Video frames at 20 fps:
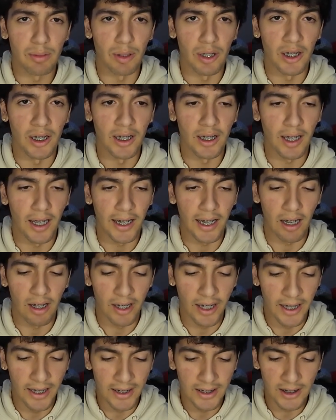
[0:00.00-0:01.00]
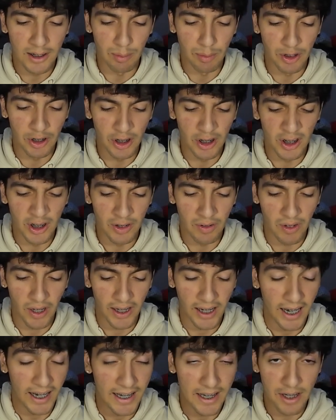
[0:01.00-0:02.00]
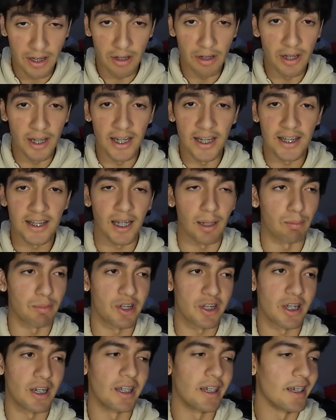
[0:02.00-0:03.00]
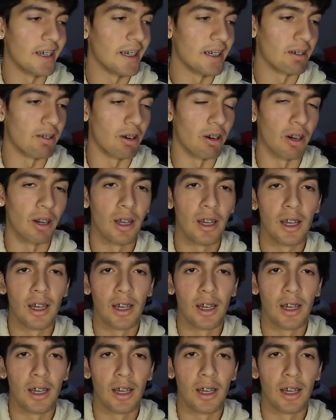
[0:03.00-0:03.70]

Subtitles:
where like I'll get some surge of like I could do this, I'm studying, or